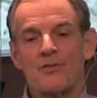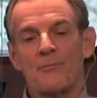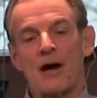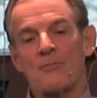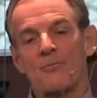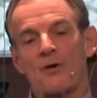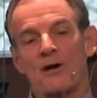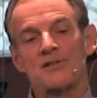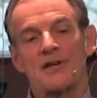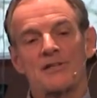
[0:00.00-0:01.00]
with the Bible
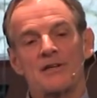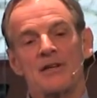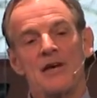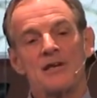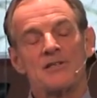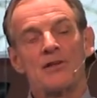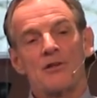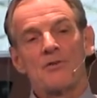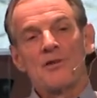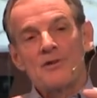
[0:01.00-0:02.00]
Project, and she
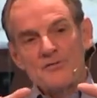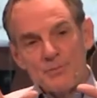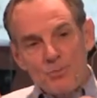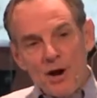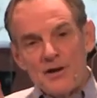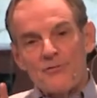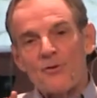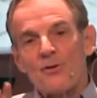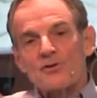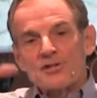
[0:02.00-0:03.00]
learned that if she prayed
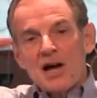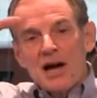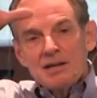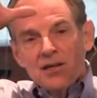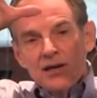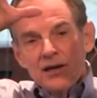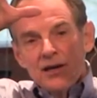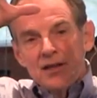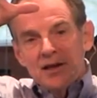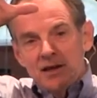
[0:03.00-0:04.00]
for her son,
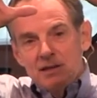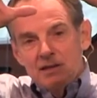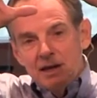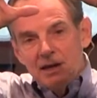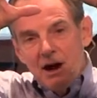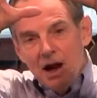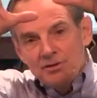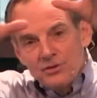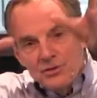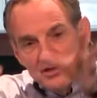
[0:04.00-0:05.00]
they, that
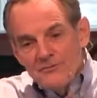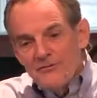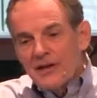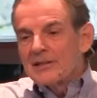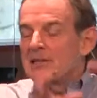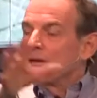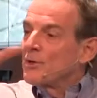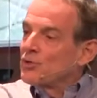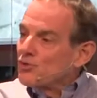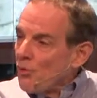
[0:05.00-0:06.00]
God could convict
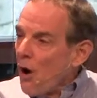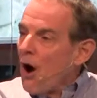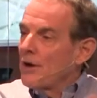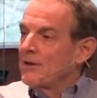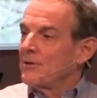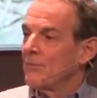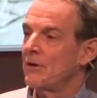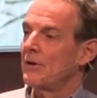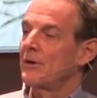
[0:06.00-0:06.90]
him and draw him.